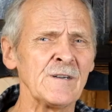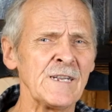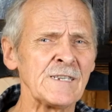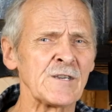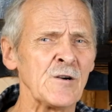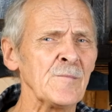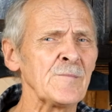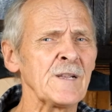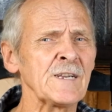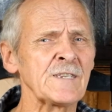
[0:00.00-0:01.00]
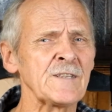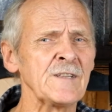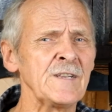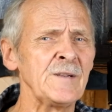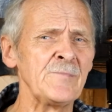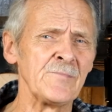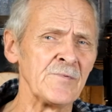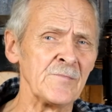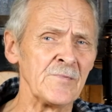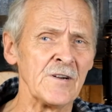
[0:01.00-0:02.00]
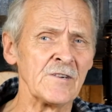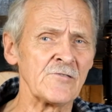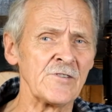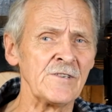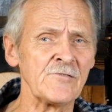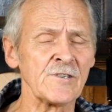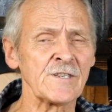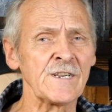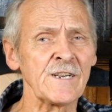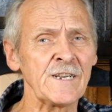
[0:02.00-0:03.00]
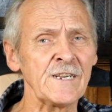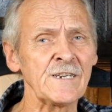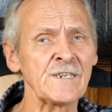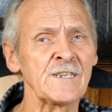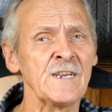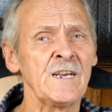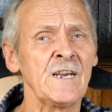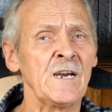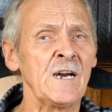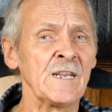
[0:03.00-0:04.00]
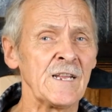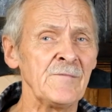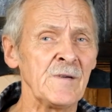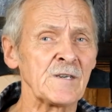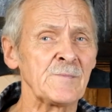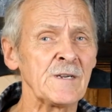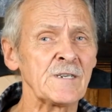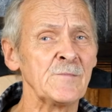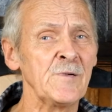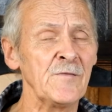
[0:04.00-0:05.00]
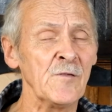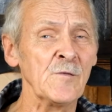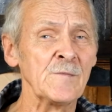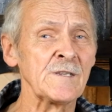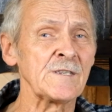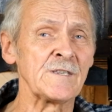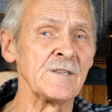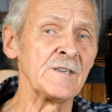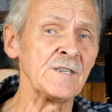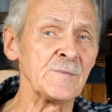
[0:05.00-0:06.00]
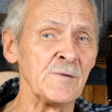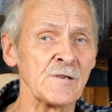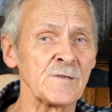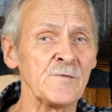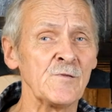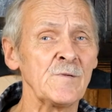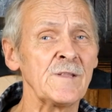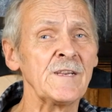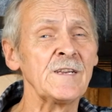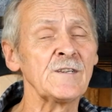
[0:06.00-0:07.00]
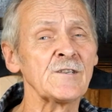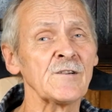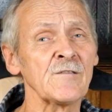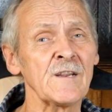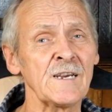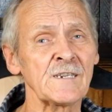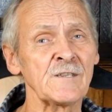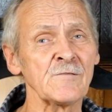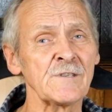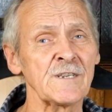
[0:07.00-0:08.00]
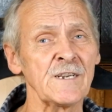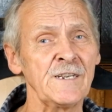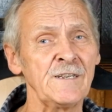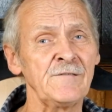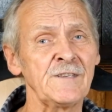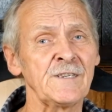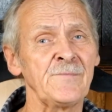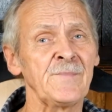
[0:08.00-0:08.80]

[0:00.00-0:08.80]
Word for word: less complex than the proprietary trussing kits and give much better performance than is possible with the internal axle sleeves.